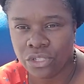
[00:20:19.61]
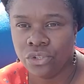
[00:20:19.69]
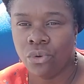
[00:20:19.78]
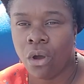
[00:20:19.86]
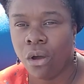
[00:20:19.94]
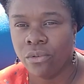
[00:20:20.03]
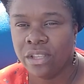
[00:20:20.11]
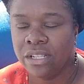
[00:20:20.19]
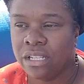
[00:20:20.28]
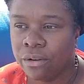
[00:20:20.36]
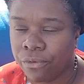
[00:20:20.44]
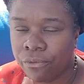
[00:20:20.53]
to all
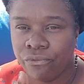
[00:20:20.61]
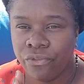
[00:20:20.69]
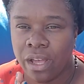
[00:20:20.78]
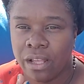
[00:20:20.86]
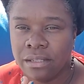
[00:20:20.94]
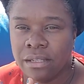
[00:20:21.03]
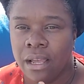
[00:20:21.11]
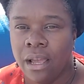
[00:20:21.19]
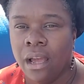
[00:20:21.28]
these different funds,